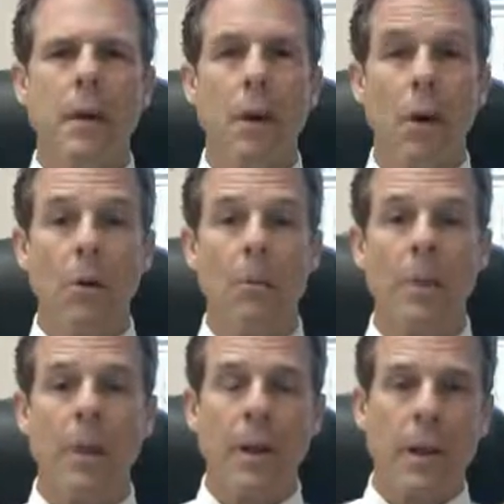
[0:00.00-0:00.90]
Hello,
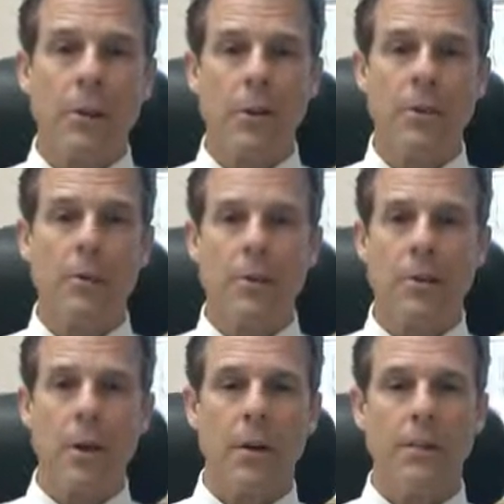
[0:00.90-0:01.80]
I'm Dr. Fritz
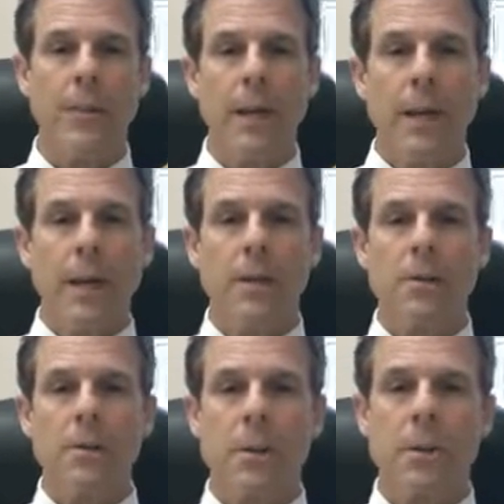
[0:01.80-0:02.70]
Sutter. Let's
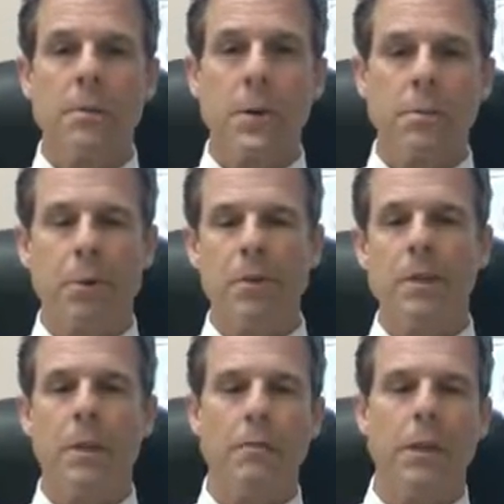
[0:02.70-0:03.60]
discuss best
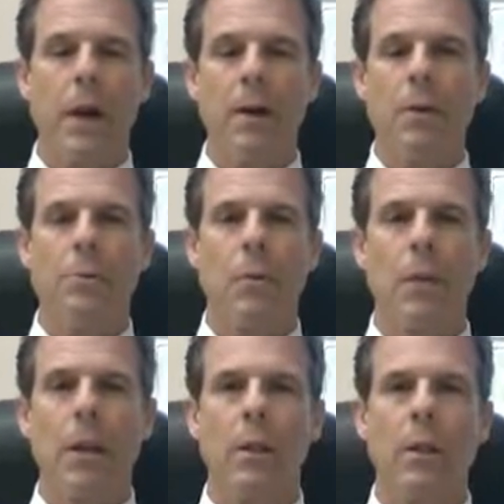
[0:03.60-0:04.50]
protein powders for
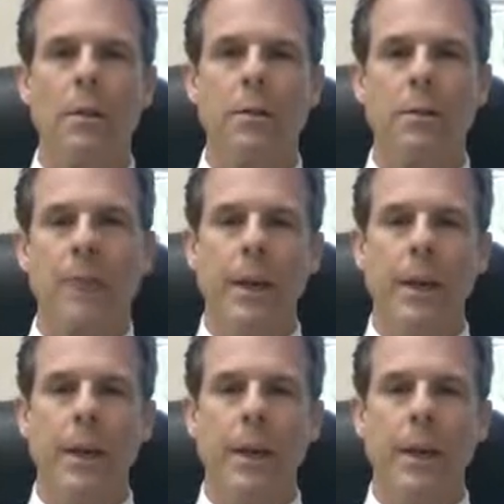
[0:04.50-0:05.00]
weight loss.